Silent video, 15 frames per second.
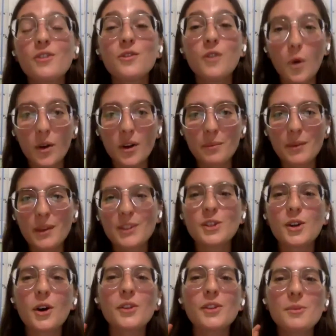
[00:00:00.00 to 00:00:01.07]
form. It's
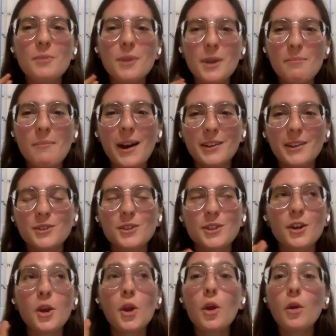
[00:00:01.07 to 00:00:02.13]
called the
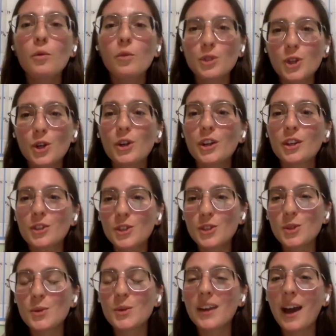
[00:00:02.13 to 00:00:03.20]
McMaster Returning
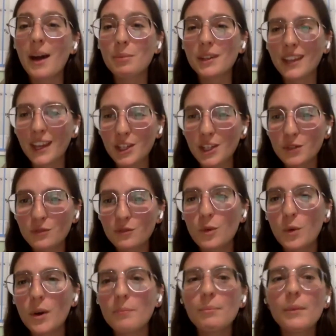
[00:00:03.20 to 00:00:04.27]
Student Application
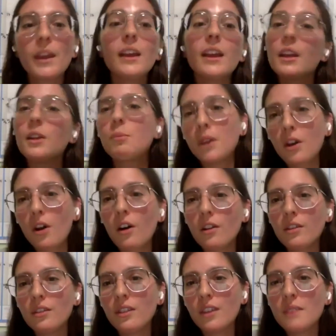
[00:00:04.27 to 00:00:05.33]
Form. It'll be
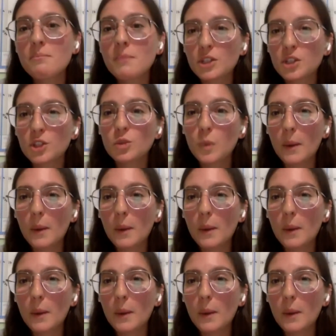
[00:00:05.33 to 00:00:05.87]
on the admissions